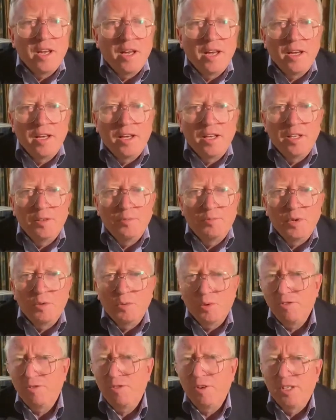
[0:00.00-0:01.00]
But
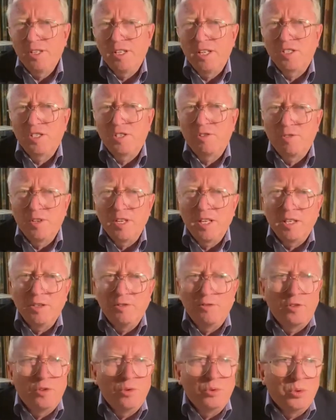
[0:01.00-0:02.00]
we find that severely
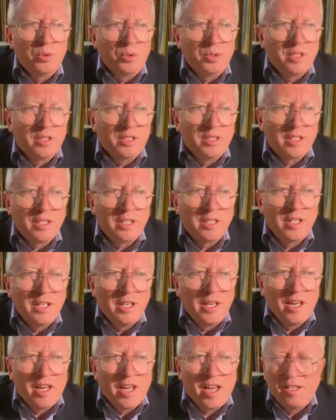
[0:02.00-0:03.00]
flawed, and
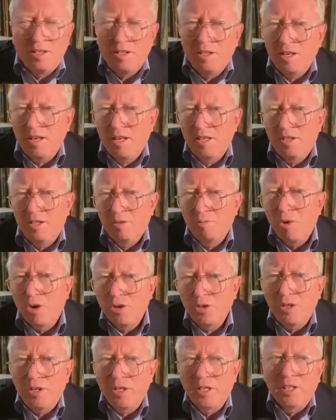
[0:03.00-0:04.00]
the
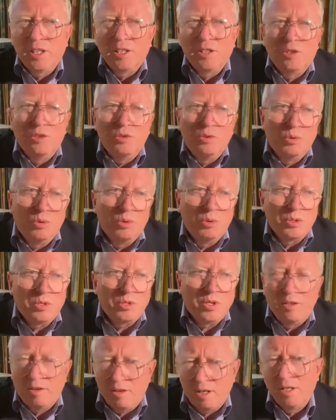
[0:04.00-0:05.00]
modelling ignores,
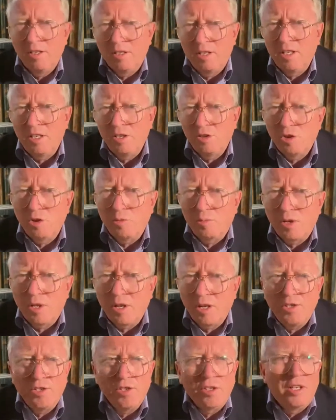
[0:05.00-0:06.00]
and the
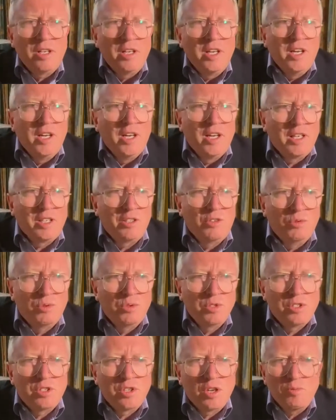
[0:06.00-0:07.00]
interpretation
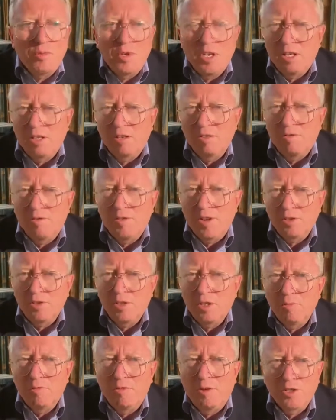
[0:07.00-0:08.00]
ignores so many
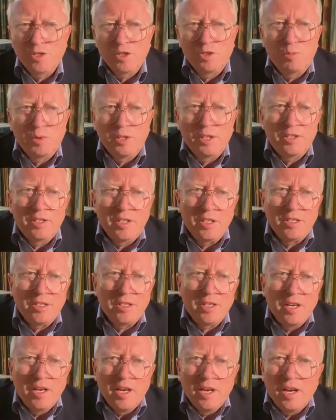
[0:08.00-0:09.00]
confounding
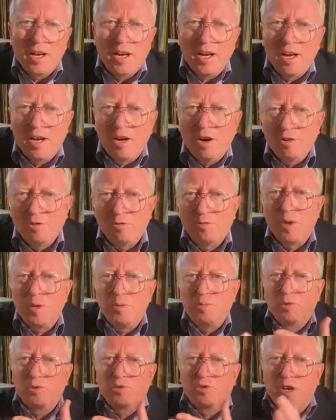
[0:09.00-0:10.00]
possibilities of
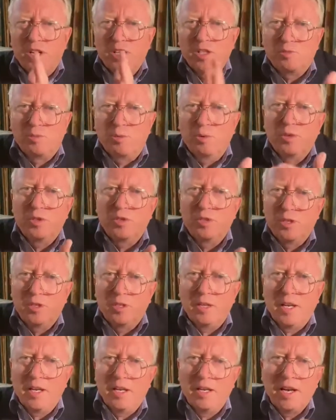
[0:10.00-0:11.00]
people transport
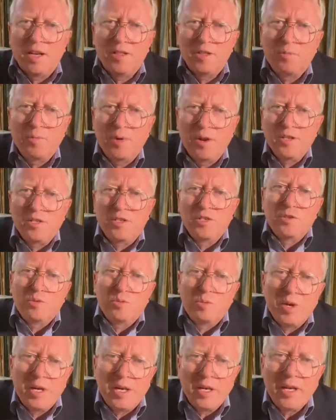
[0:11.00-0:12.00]
and other places
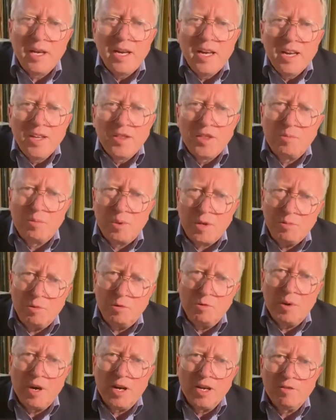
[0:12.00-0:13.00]
where the
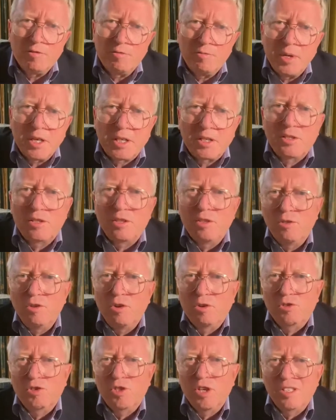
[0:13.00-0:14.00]
people may have mixed,
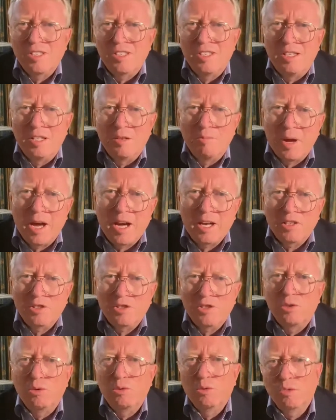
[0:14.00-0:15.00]
not just in the market
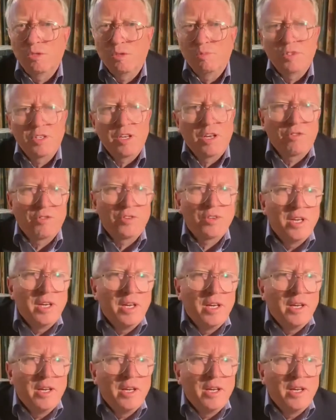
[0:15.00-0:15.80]
stalls themselves.